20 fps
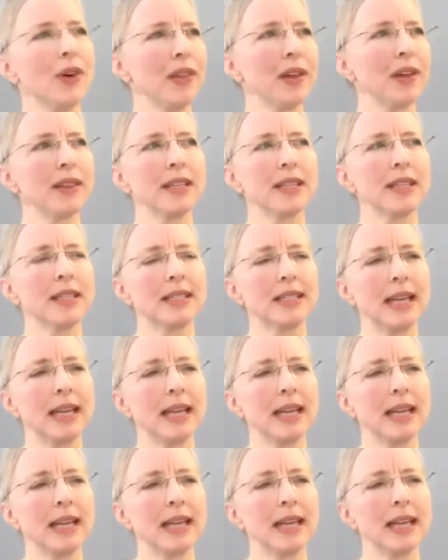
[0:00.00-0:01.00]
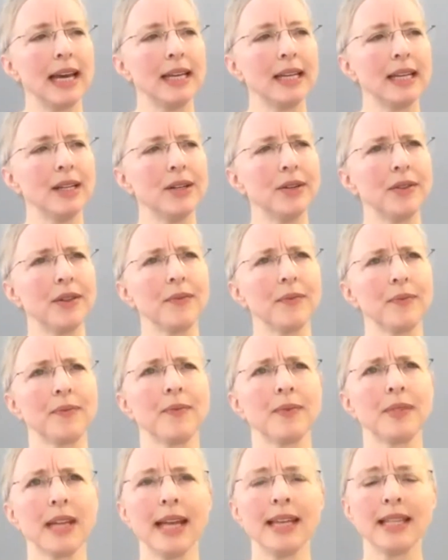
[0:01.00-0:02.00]
this, the
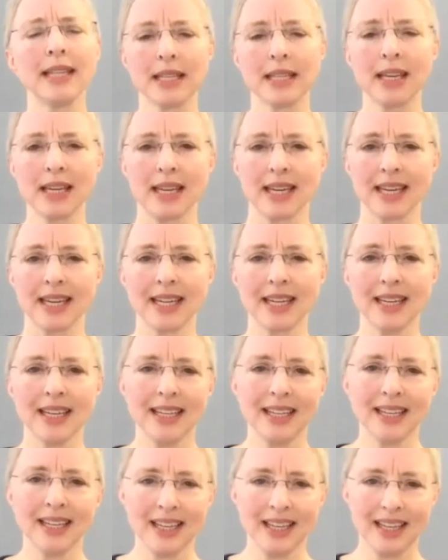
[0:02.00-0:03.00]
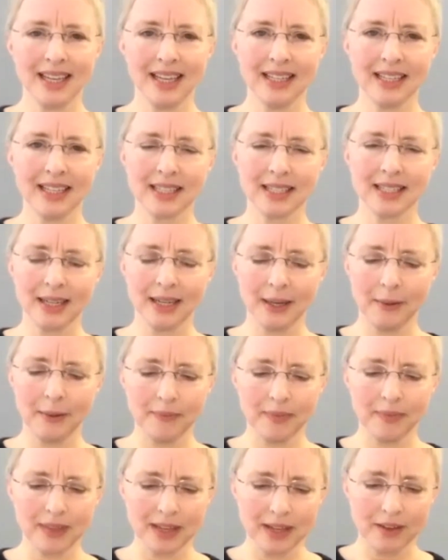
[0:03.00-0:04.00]
dance thinking is
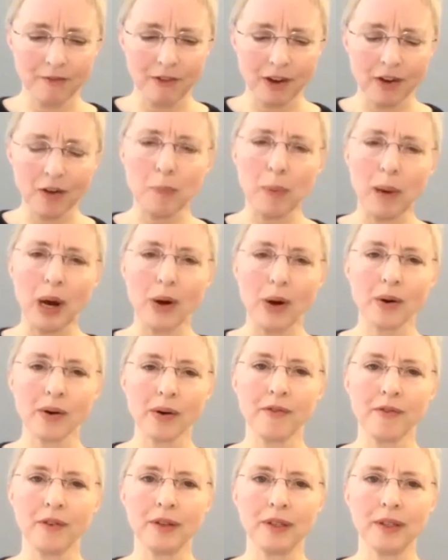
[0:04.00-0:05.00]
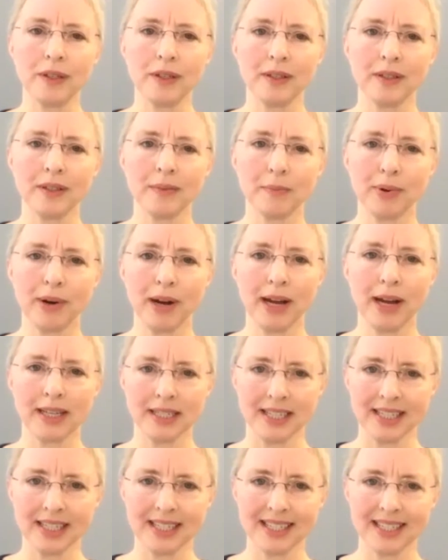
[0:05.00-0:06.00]
a very powerful
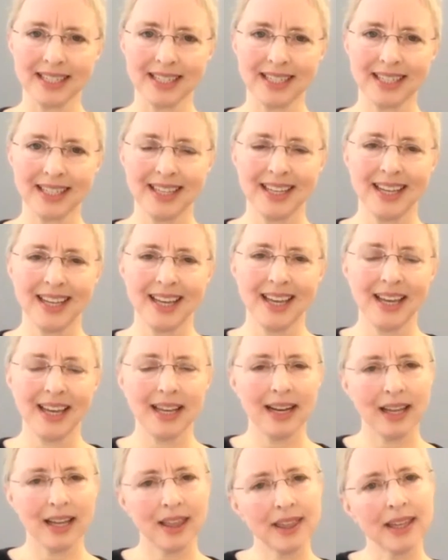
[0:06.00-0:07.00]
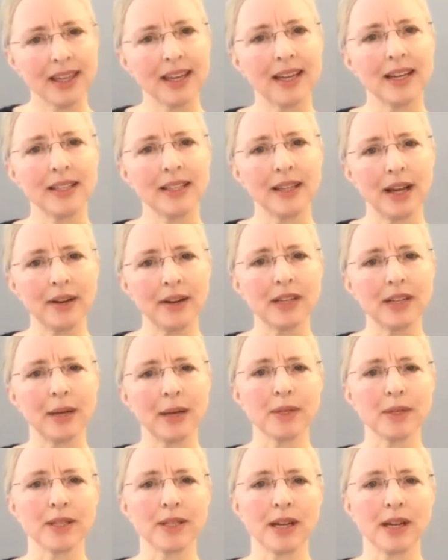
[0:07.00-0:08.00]
practice, and I think a lot of times
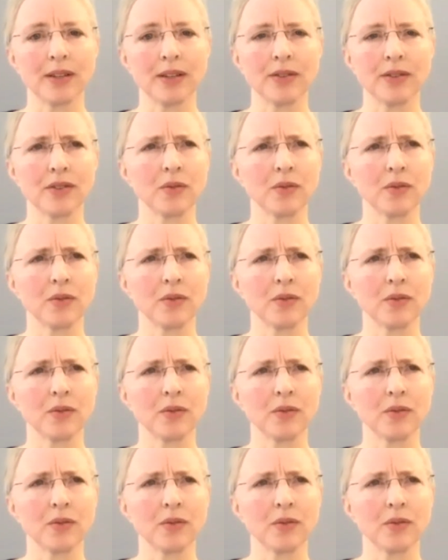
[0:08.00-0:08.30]
as dancers,